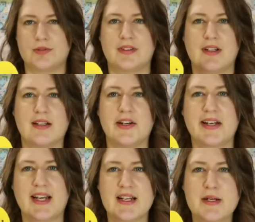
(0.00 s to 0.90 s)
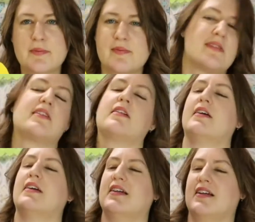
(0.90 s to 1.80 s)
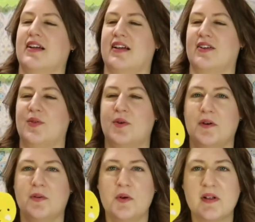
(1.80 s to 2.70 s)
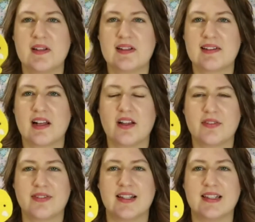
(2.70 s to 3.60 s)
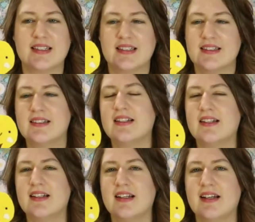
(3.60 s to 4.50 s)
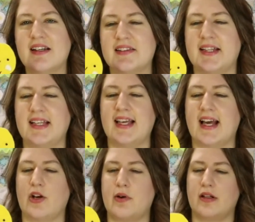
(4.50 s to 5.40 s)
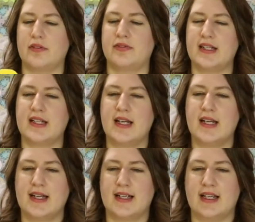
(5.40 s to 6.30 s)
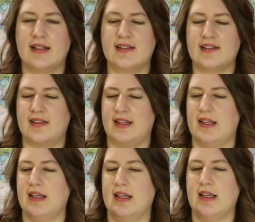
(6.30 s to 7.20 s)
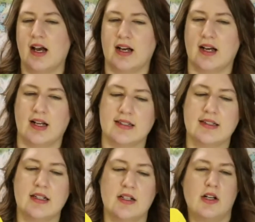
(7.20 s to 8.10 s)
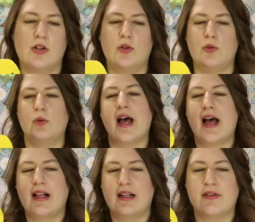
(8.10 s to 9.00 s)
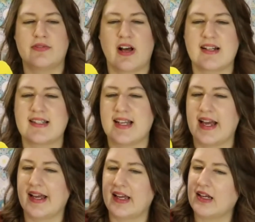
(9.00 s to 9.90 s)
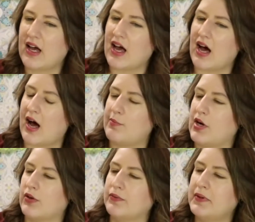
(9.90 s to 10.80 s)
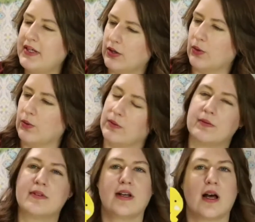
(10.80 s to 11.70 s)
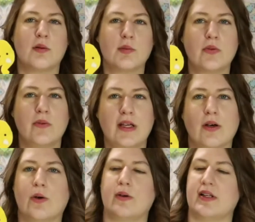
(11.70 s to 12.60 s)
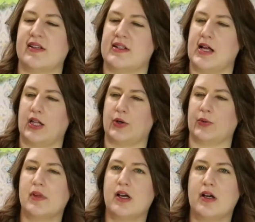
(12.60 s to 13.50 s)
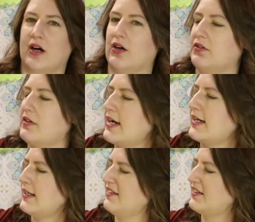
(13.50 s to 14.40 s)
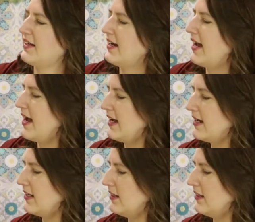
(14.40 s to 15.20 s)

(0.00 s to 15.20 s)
Here he comes. Who is this elephant? He's the yellow elephant. He is the un elefante amarillo. Amarillo is yellow. All right, he's gonna